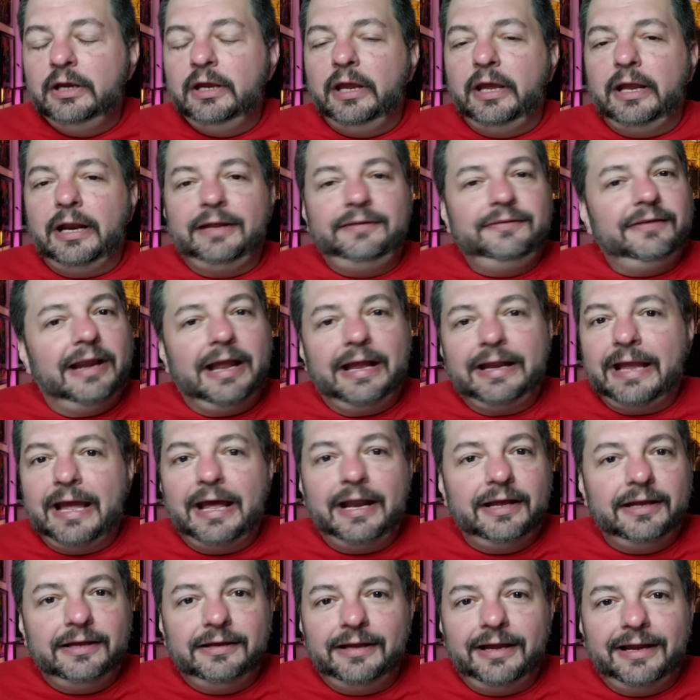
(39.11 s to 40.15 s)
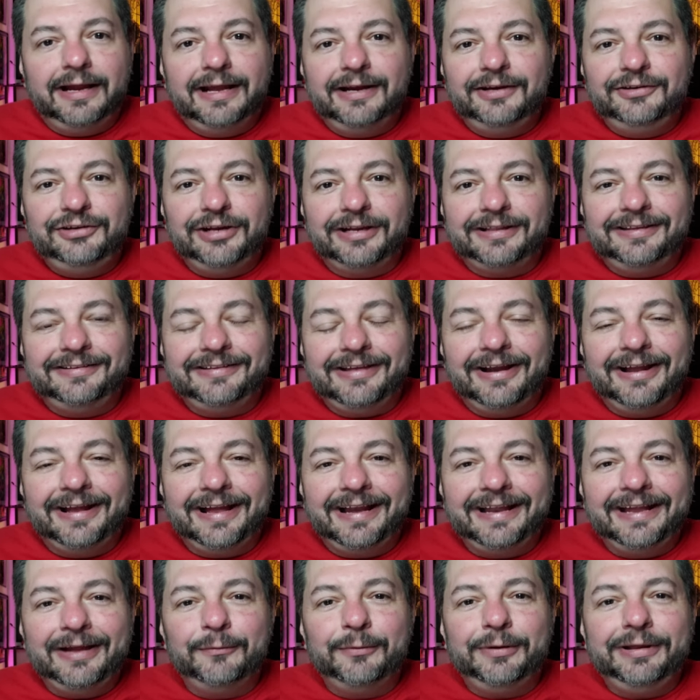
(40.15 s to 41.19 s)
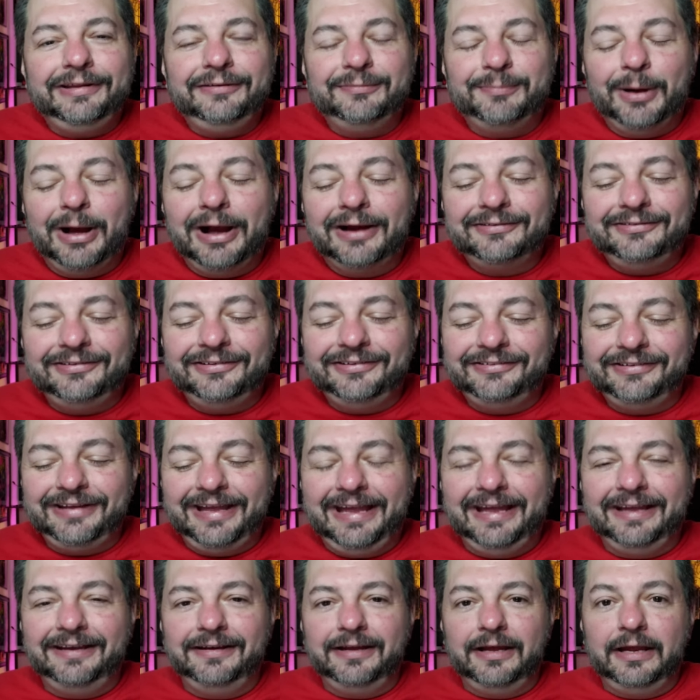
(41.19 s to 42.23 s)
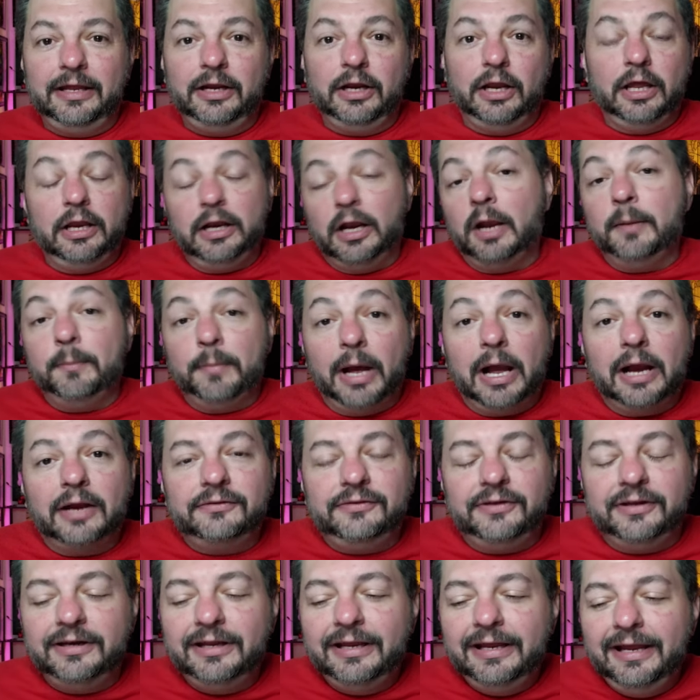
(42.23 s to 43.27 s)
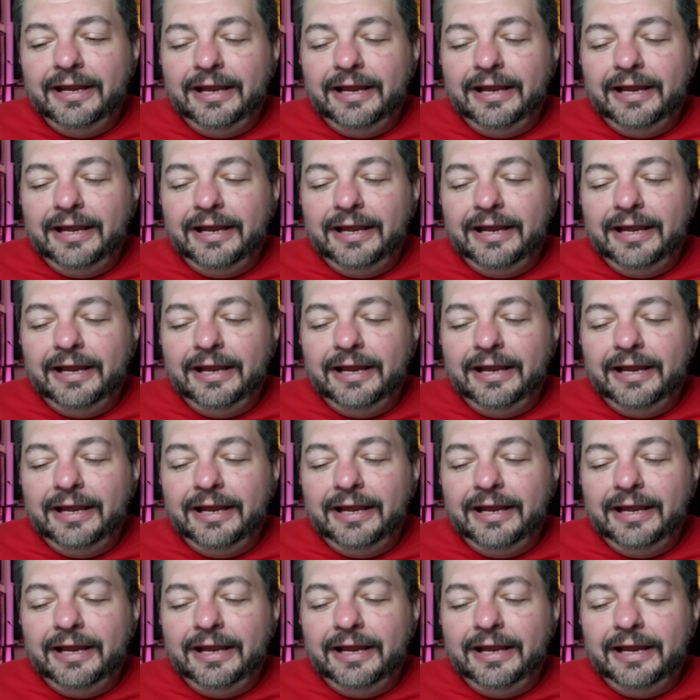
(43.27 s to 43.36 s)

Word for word: And I said, I gotta, I gotta check this out. I gotta get one of these boxes and, uh, and, and unbox it.